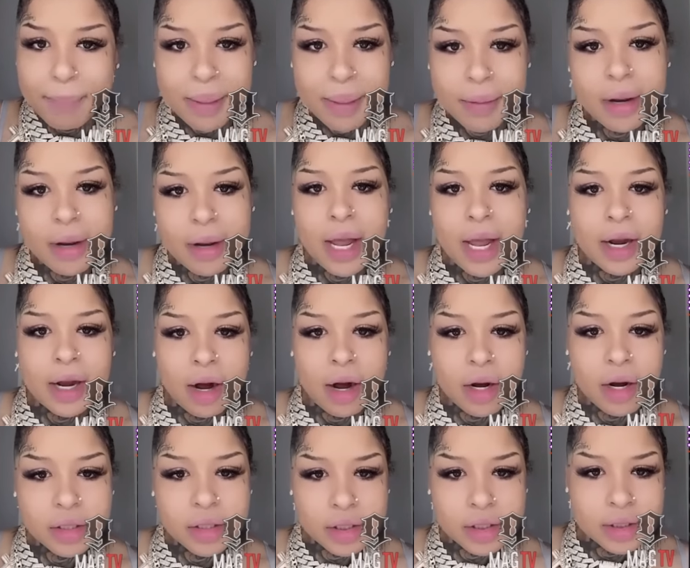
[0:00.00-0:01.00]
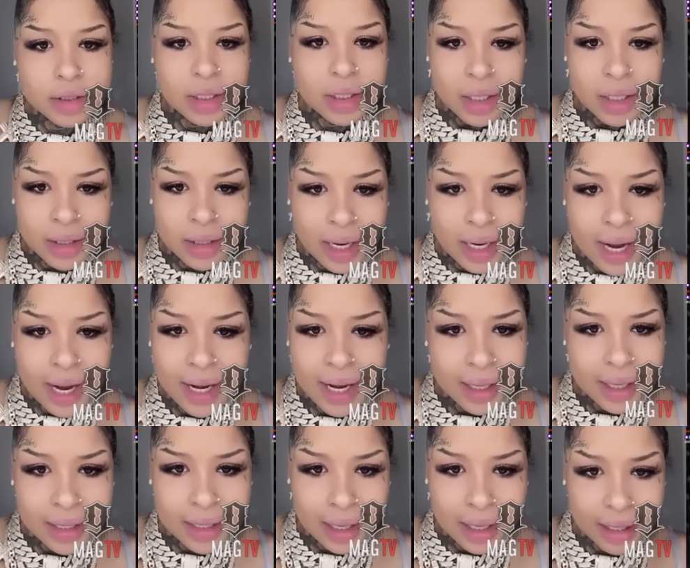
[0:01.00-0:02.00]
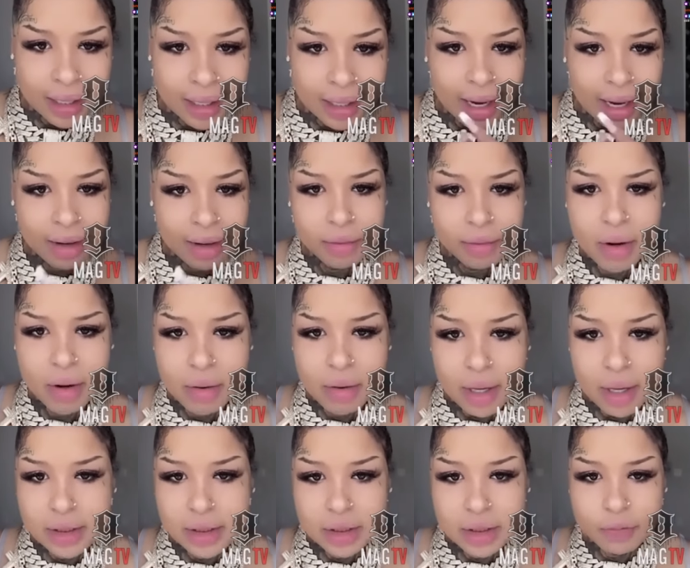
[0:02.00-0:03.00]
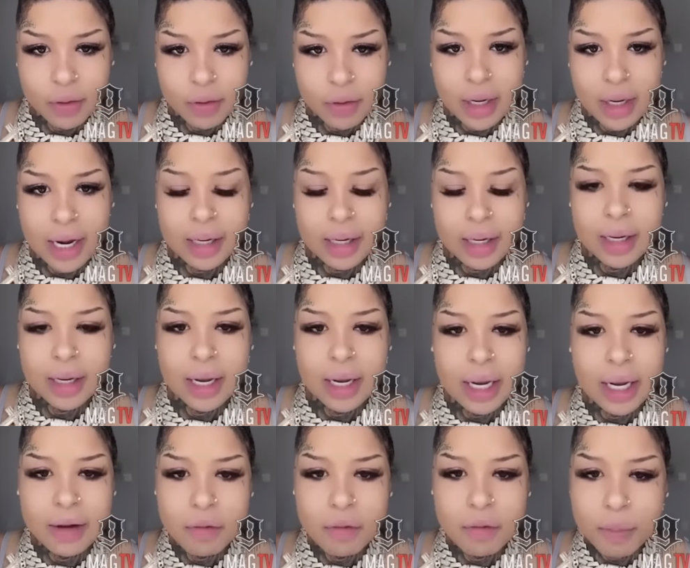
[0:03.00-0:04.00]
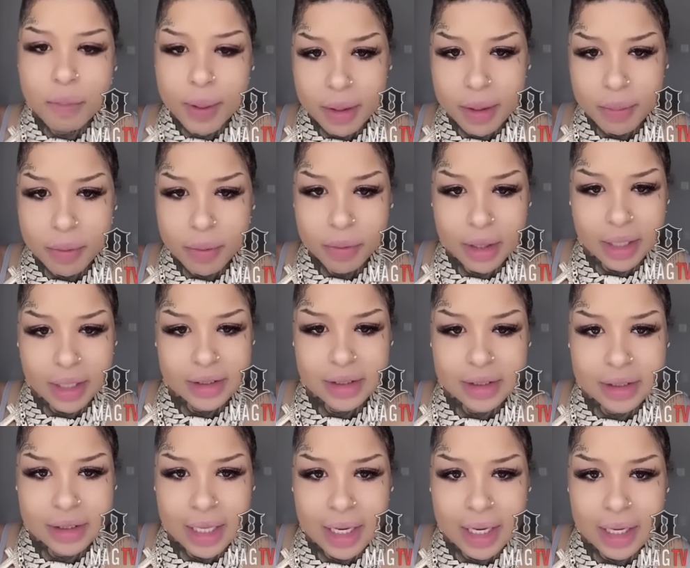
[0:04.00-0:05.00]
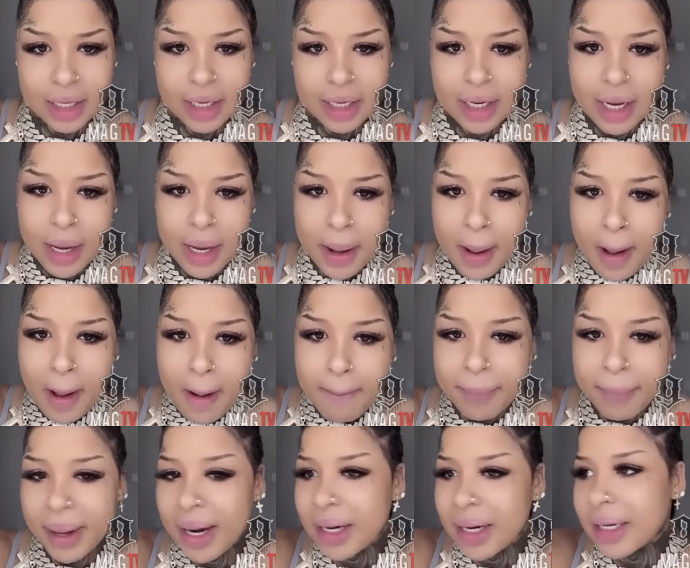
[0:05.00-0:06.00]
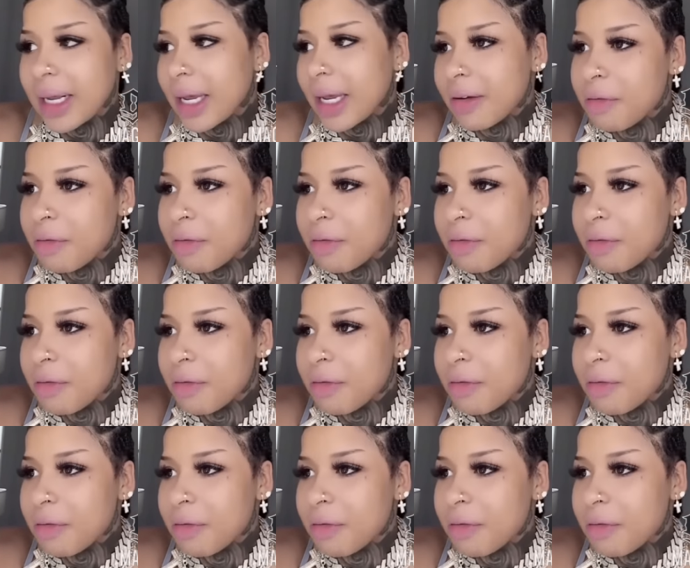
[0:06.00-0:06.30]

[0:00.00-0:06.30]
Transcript: people like her just need a... like, I don't know. I just feel like evil people that just think being